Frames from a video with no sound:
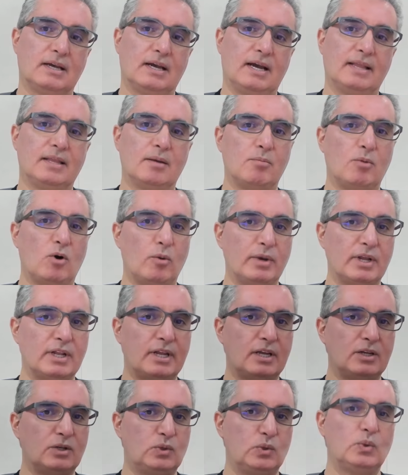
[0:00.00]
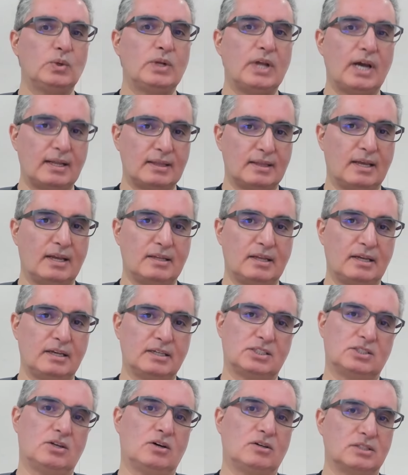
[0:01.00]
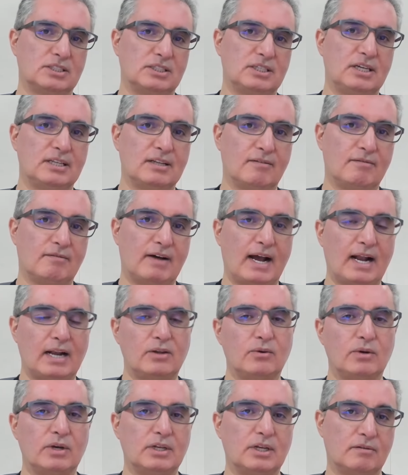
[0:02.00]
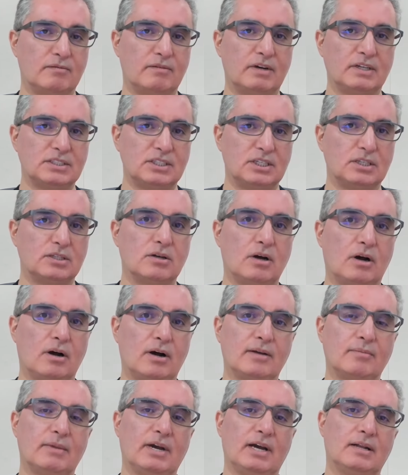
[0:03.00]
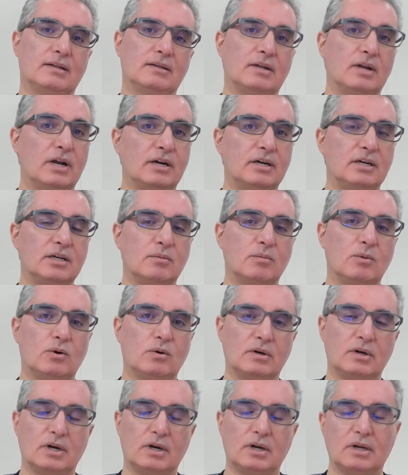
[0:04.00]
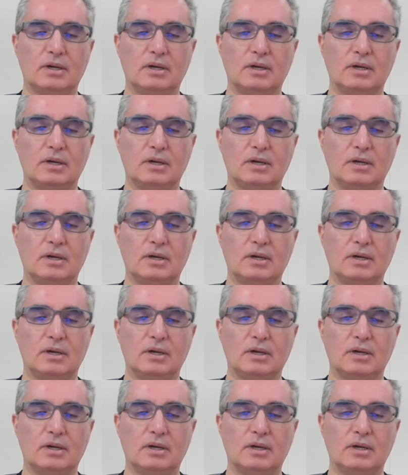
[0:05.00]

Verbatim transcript: And the moment they do that, then they start seeing the value in investing time and learning more